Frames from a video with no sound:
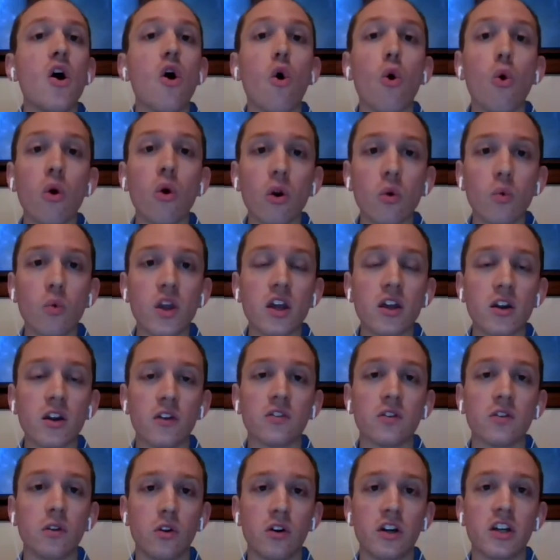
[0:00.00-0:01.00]
or we can
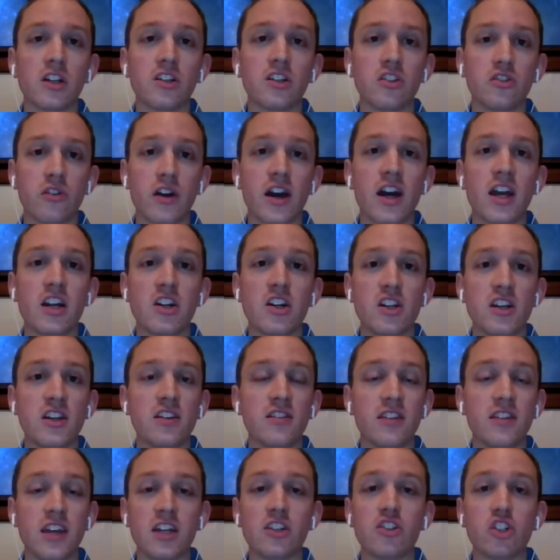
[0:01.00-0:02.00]
also look at
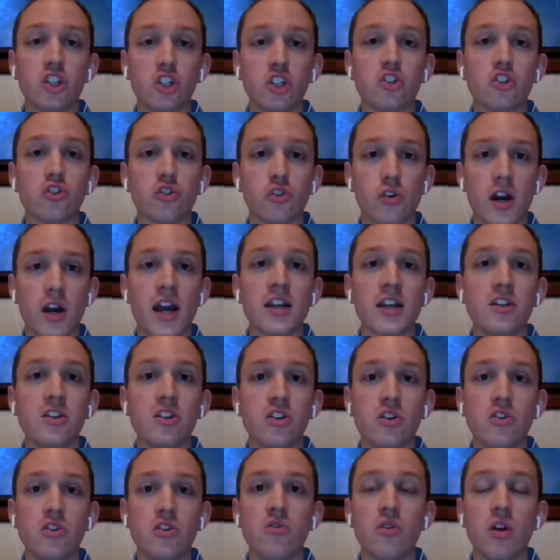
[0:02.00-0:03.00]
strategies that just try
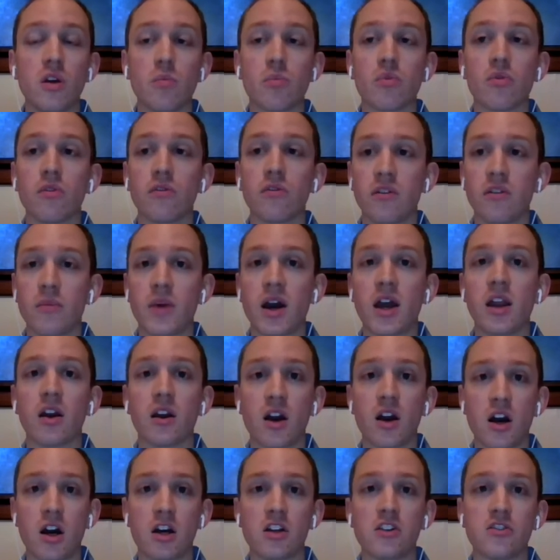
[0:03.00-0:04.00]
to improve the
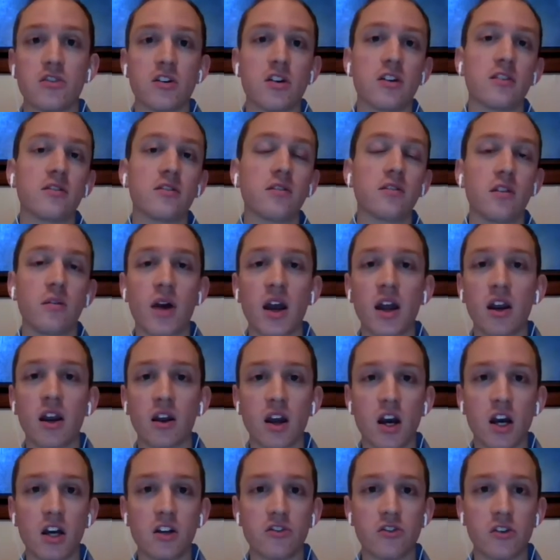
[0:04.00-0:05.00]
mitochondria. So the
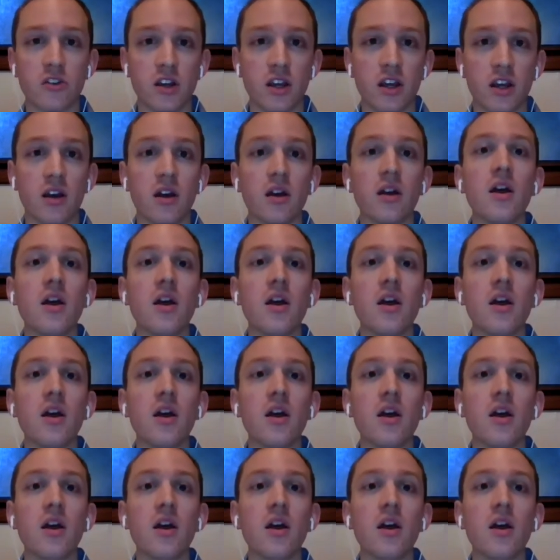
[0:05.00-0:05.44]
mitochondria